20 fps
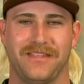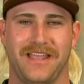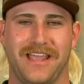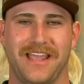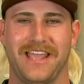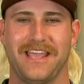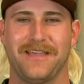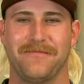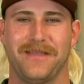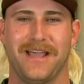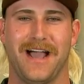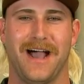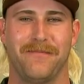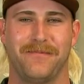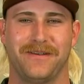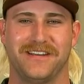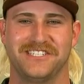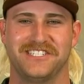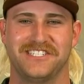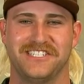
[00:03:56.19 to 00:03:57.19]
He hit me
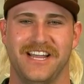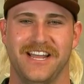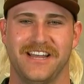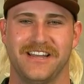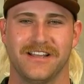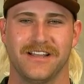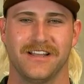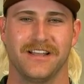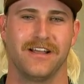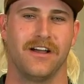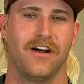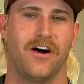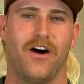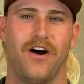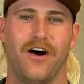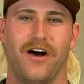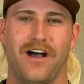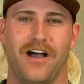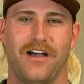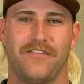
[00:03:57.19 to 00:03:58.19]
up and he said,
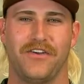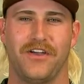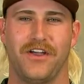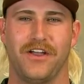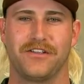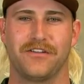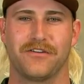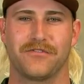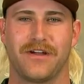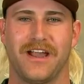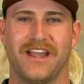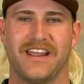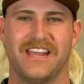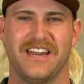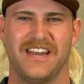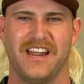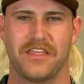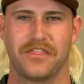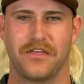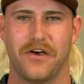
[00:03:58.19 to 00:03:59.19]
oh, I've heard you're running
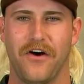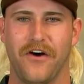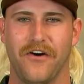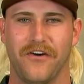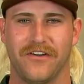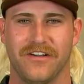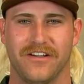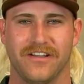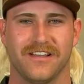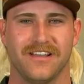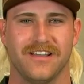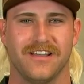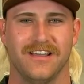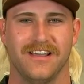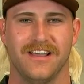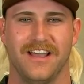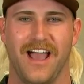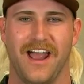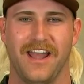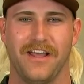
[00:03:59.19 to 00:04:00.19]
in a thong.
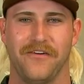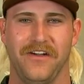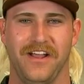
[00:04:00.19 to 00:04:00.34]
And I